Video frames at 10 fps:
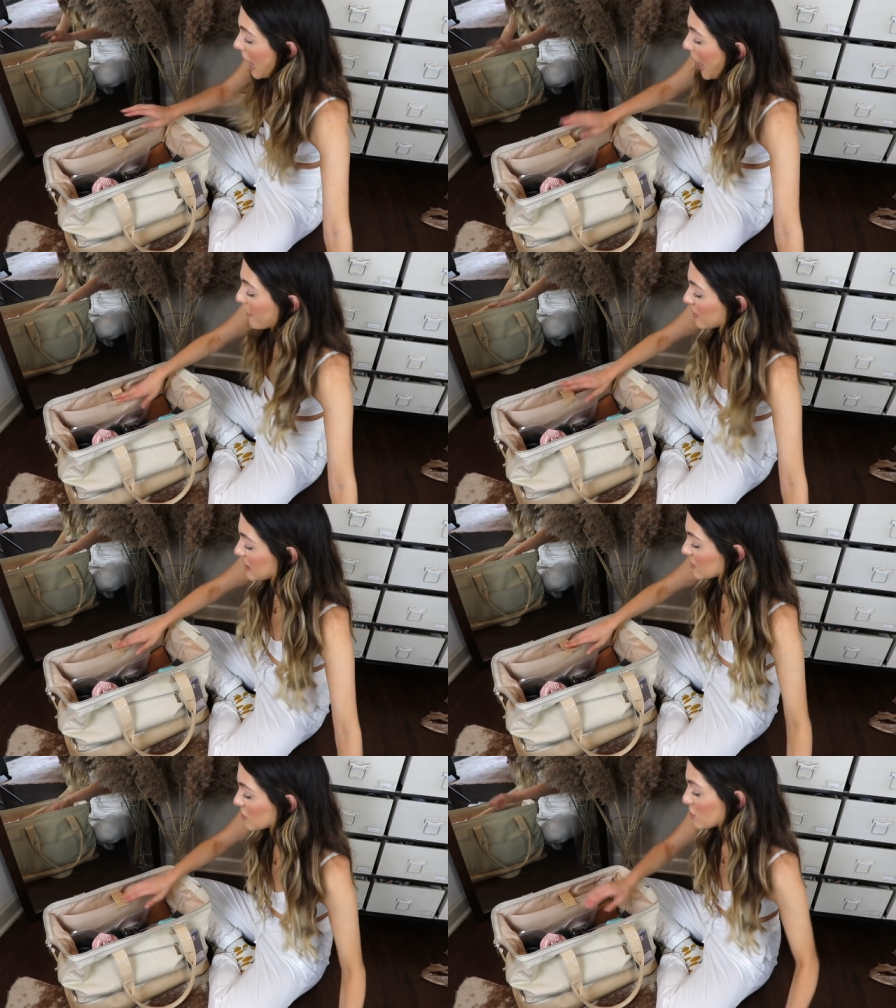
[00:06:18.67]
I put
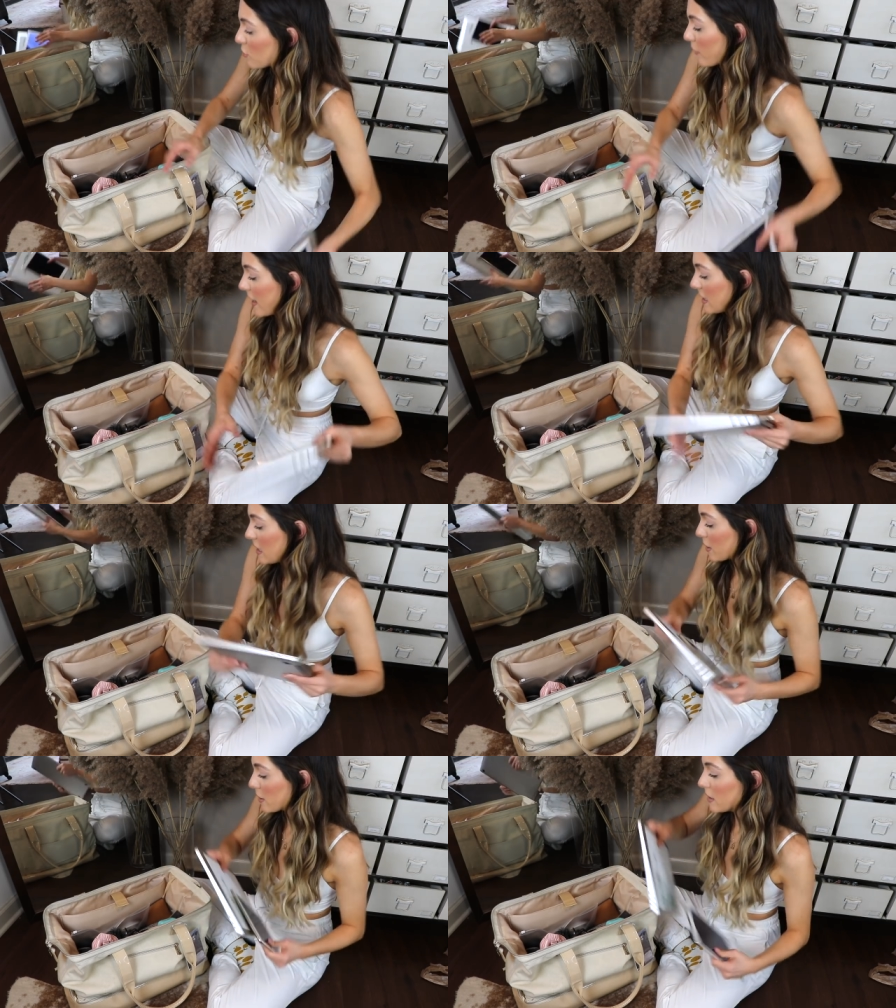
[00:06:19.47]
these two right in
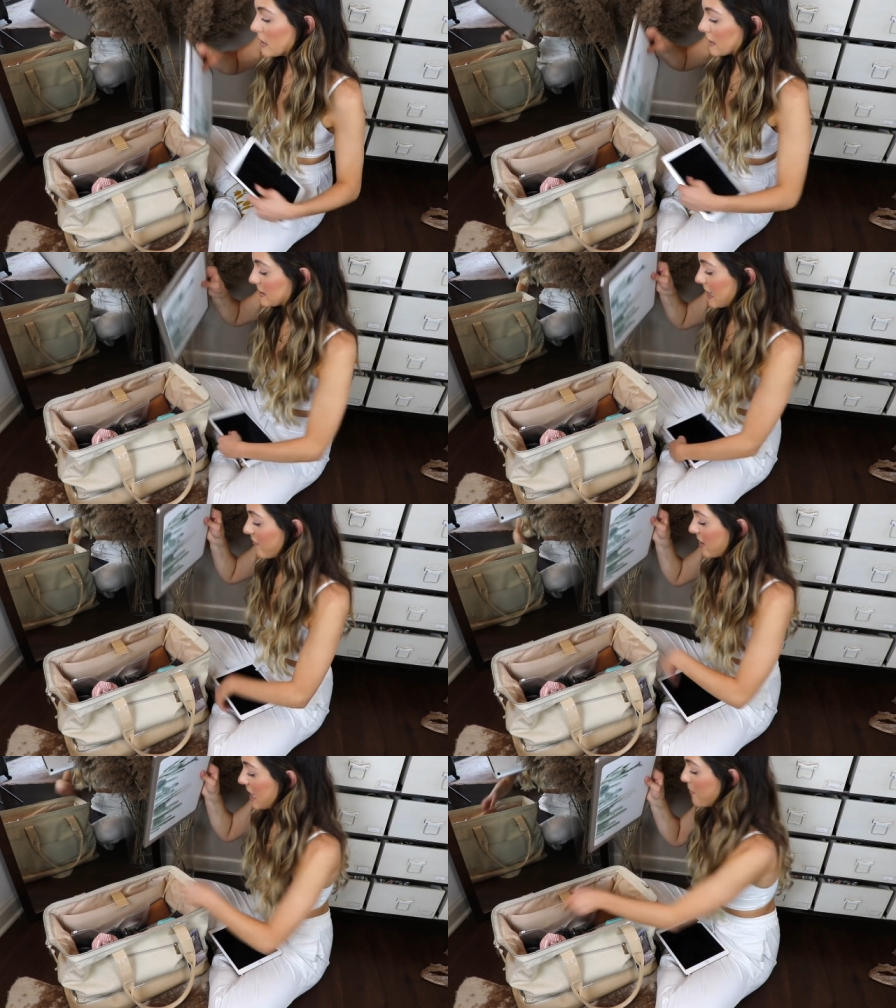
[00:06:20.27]
here,
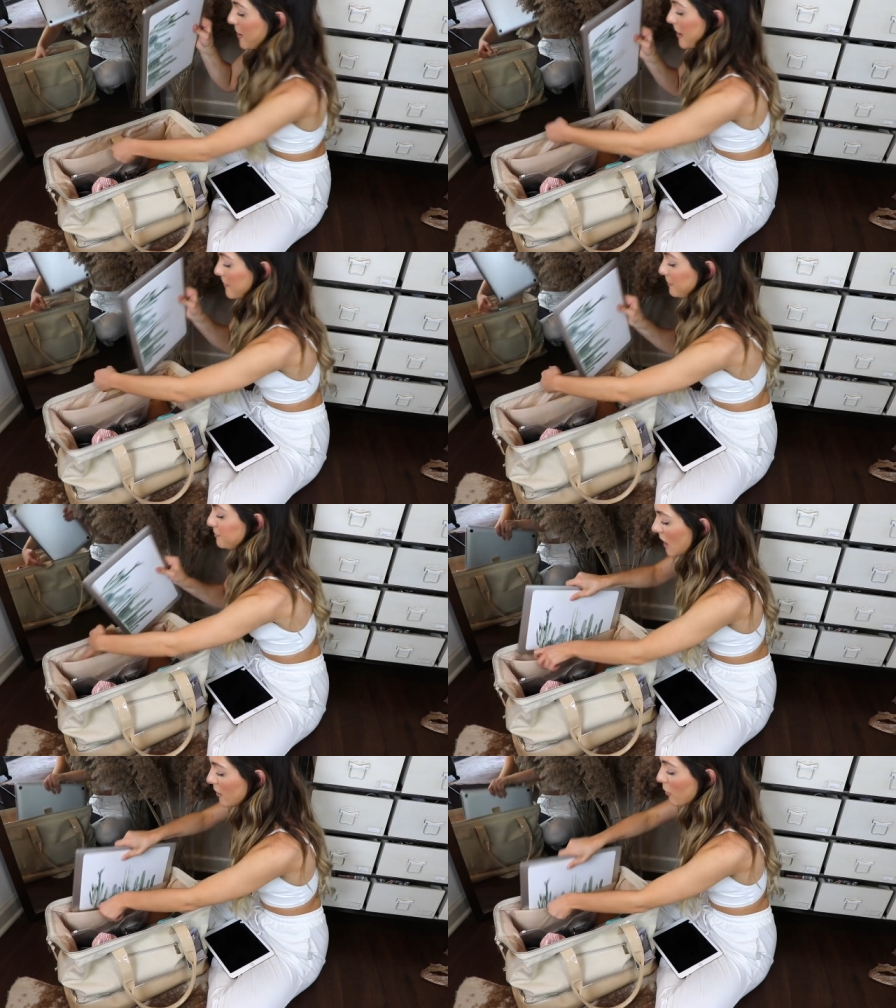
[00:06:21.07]
safekeeping.
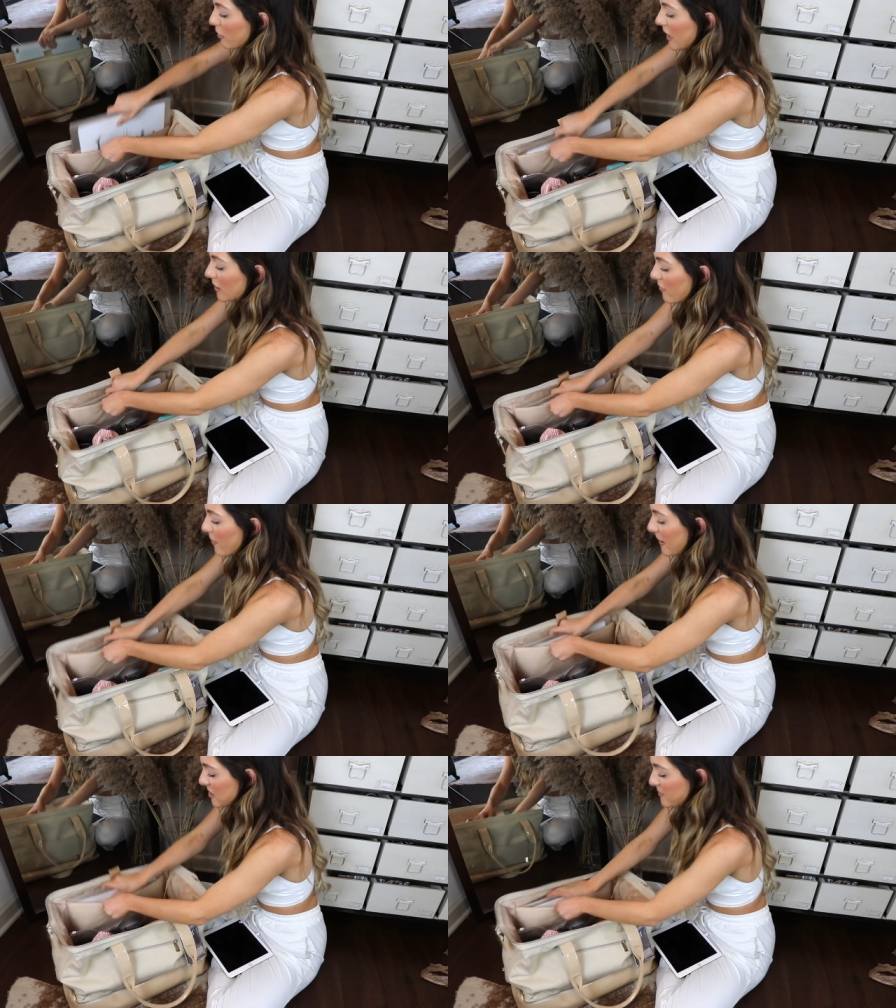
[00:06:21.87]
Another thing I love
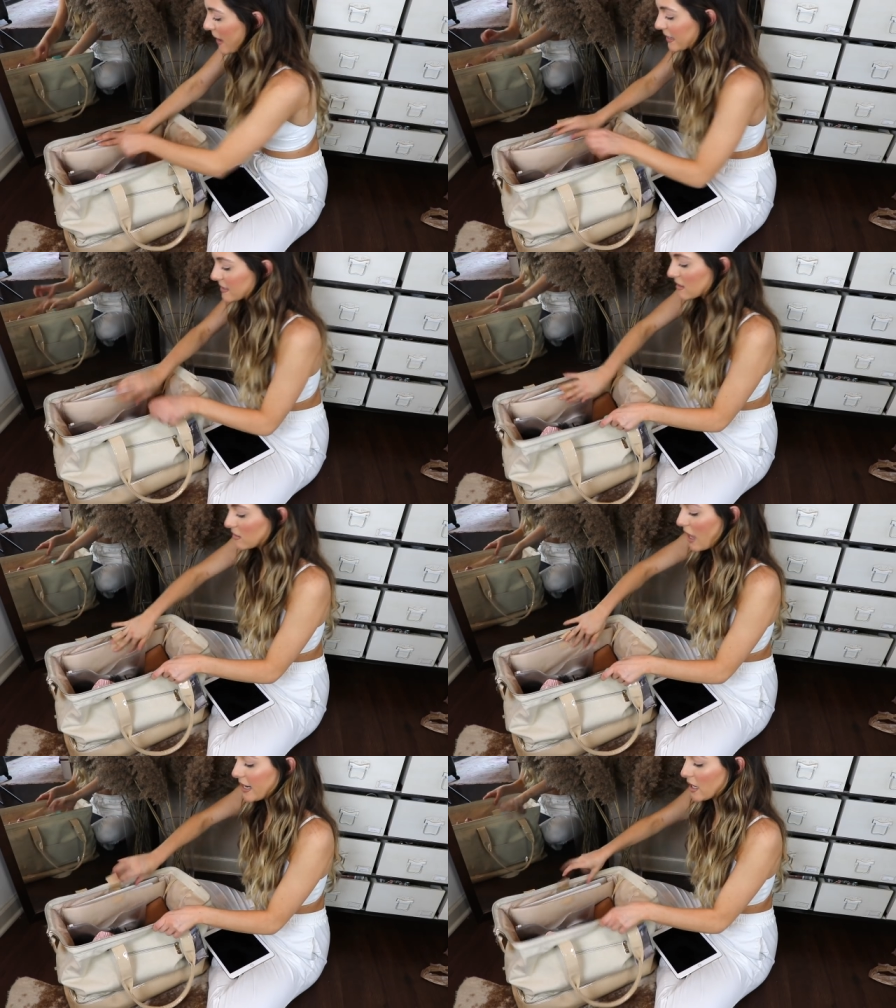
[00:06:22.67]
about this bag is the
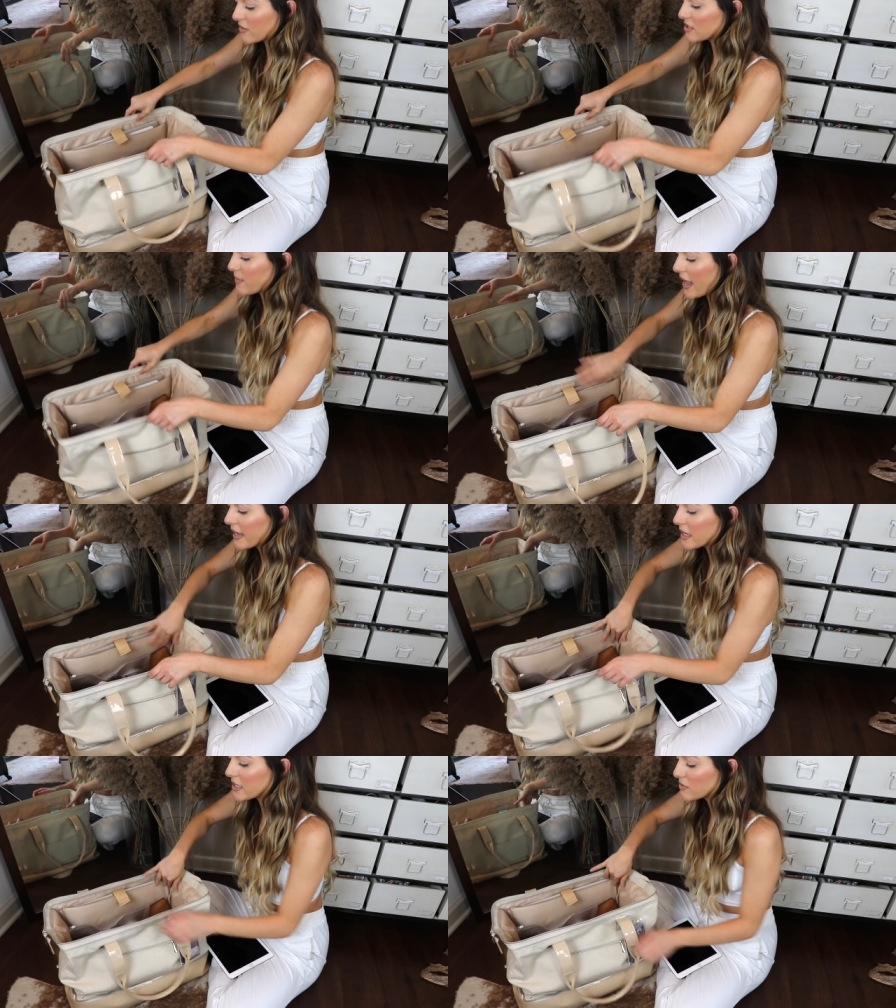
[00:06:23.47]
lining of this
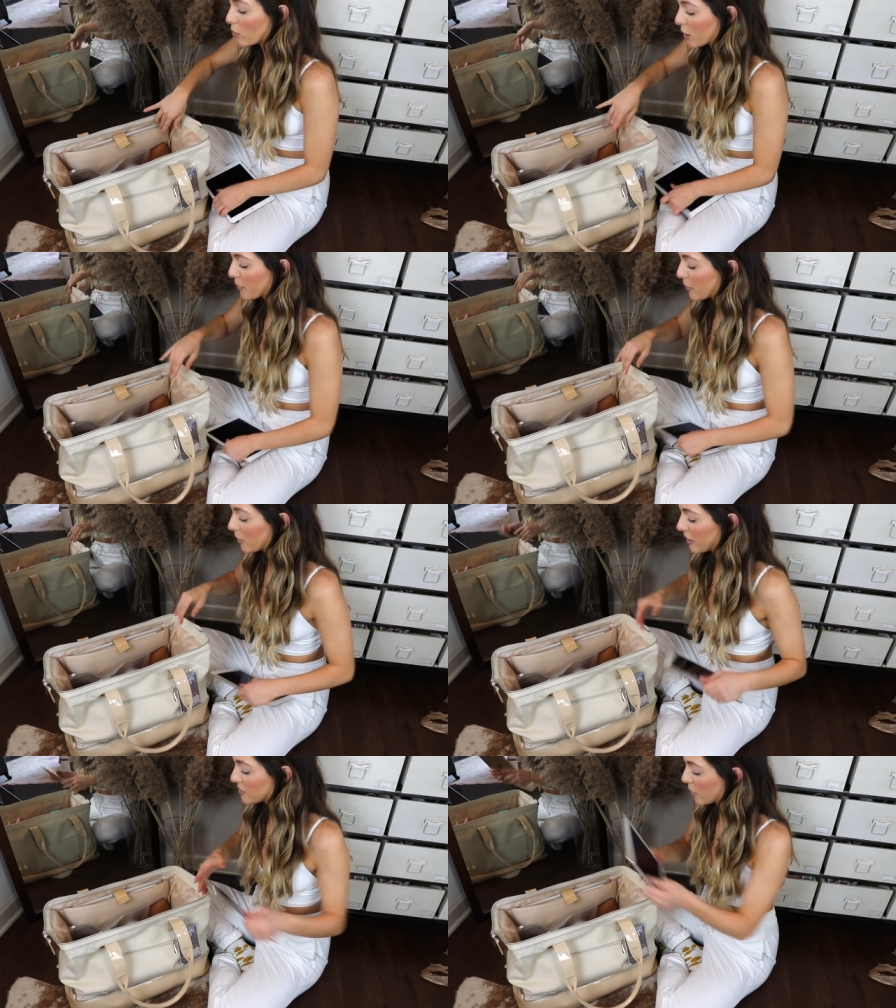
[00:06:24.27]
bag is water
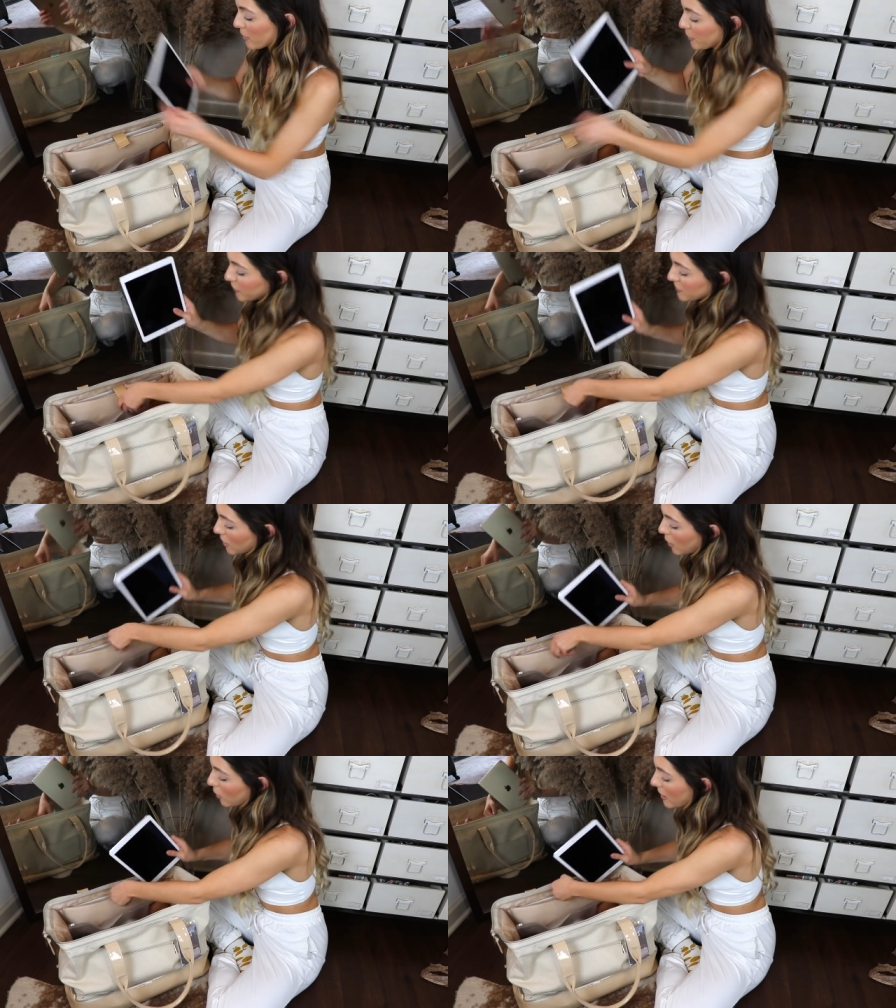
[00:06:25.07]
is waterproof.
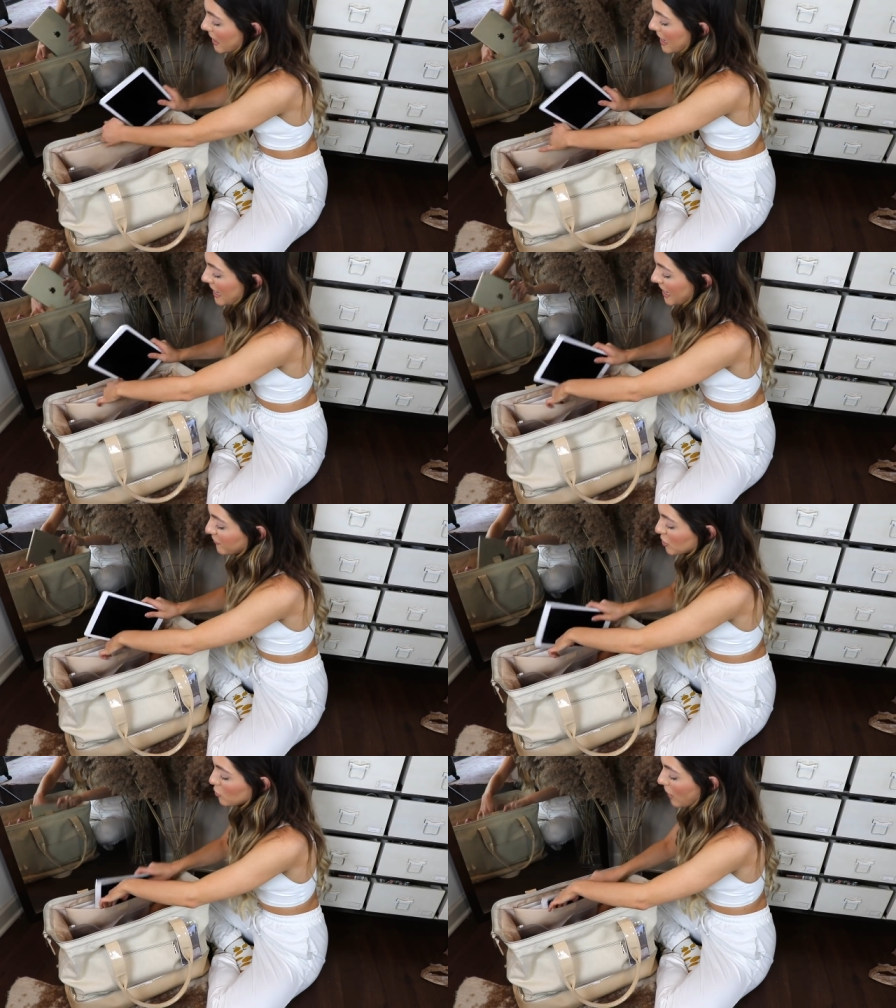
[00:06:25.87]
So
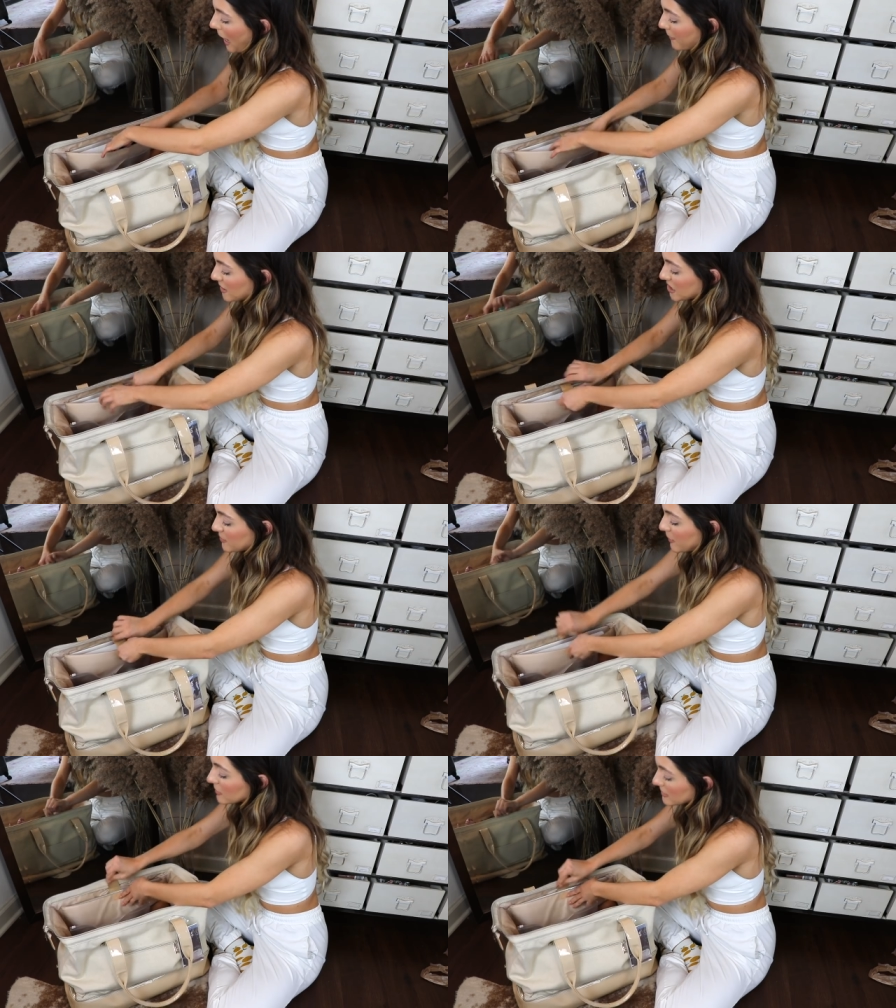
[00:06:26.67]
if you happen to spill